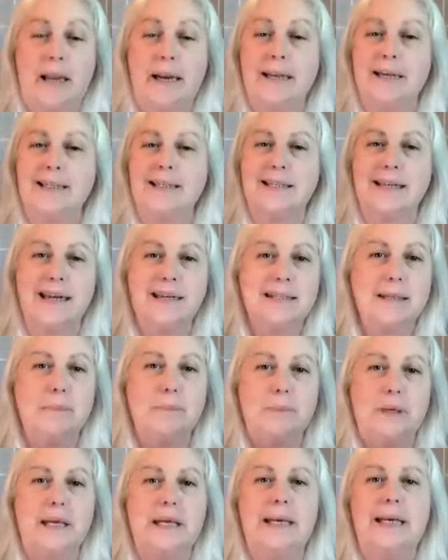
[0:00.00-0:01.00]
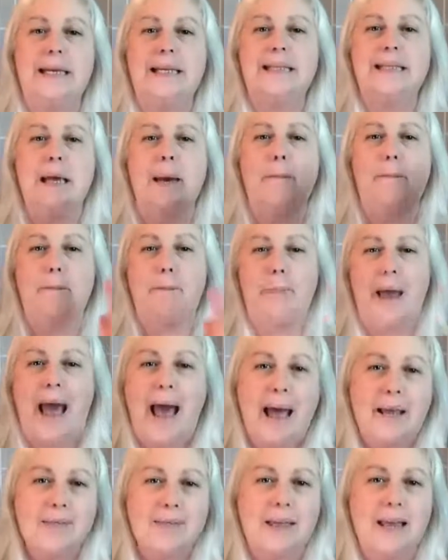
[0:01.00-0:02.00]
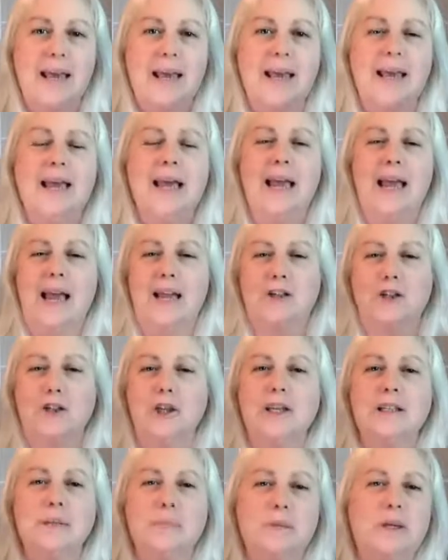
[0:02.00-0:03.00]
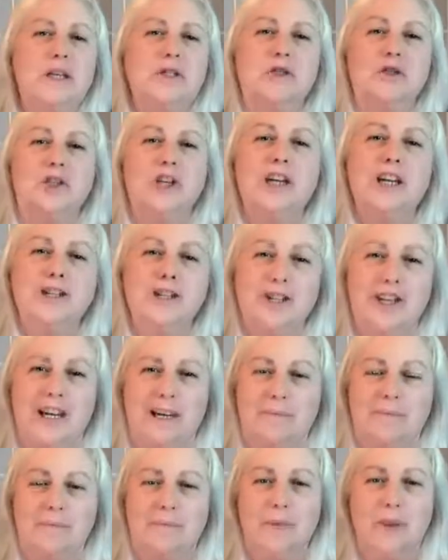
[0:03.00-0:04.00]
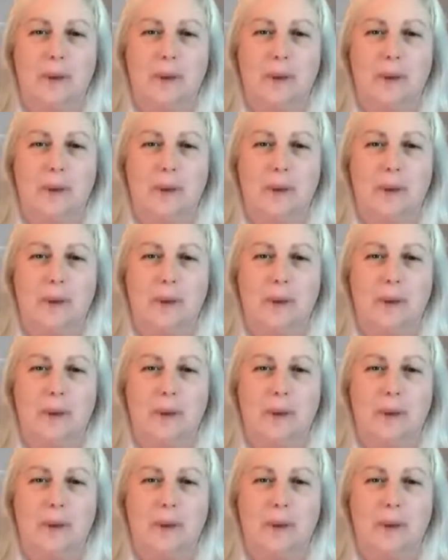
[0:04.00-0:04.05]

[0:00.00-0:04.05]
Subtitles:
And it doesn't mean it's a bad thing. It just means you're changing.